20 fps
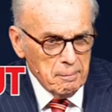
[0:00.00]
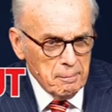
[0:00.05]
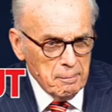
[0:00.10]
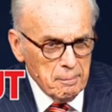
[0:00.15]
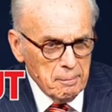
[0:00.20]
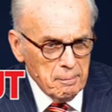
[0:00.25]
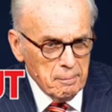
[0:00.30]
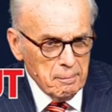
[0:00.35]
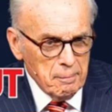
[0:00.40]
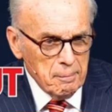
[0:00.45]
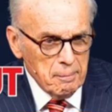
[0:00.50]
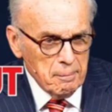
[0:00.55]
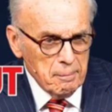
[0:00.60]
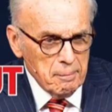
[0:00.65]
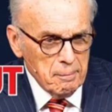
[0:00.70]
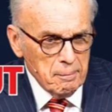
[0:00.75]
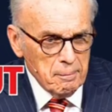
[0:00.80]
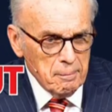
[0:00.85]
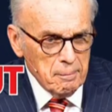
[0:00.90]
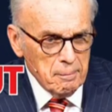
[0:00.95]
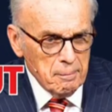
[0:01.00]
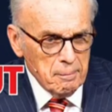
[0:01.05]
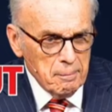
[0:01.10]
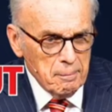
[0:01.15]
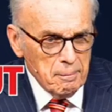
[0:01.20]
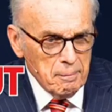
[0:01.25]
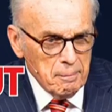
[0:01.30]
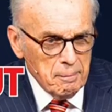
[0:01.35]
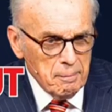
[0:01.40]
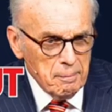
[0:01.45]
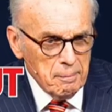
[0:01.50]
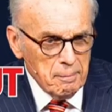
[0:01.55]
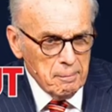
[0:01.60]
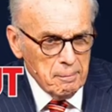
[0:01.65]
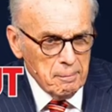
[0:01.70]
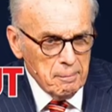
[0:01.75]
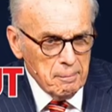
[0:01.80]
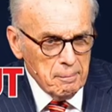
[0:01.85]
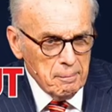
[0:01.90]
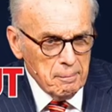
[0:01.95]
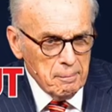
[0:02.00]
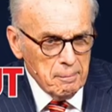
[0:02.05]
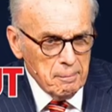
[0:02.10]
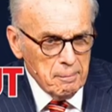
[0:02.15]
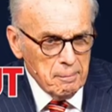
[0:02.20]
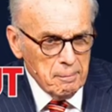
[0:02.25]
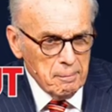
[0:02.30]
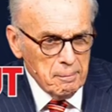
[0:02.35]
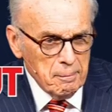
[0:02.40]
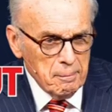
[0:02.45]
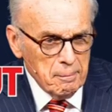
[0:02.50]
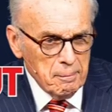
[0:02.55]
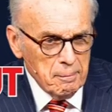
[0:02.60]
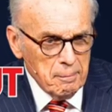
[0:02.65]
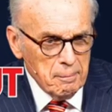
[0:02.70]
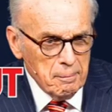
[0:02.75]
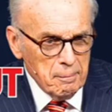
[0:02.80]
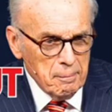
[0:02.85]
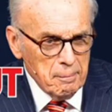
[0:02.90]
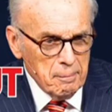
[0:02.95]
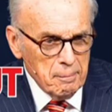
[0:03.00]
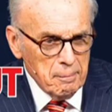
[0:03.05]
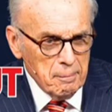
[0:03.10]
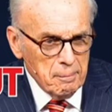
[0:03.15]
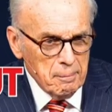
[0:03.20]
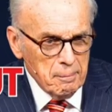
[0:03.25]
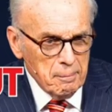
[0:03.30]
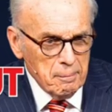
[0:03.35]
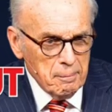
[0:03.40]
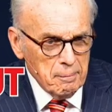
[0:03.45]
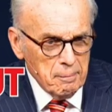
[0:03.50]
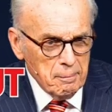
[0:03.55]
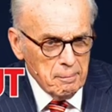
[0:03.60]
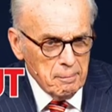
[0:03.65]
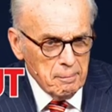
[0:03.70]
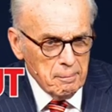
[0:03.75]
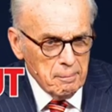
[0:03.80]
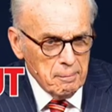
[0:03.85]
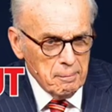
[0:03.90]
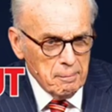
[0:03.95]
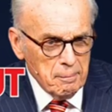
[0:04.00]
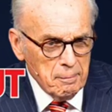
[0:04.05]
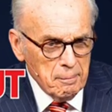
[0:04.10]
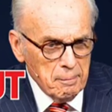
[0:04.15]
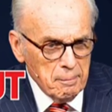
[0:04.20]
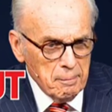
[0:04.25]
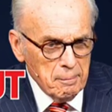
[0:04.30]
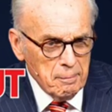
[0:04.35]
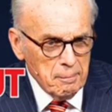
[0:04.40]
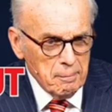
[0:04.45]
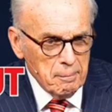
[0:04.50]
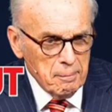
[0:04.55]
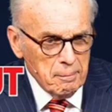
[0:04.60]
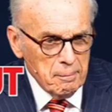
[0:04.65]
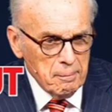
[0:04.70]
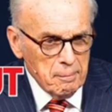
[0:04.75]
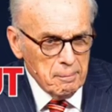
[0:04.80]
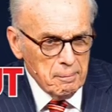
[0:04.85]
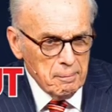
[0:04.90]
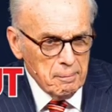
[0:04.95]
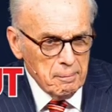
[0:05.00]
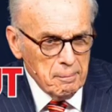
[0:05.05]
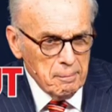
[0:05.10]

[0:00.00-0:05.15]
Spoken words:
This person isn't speaking.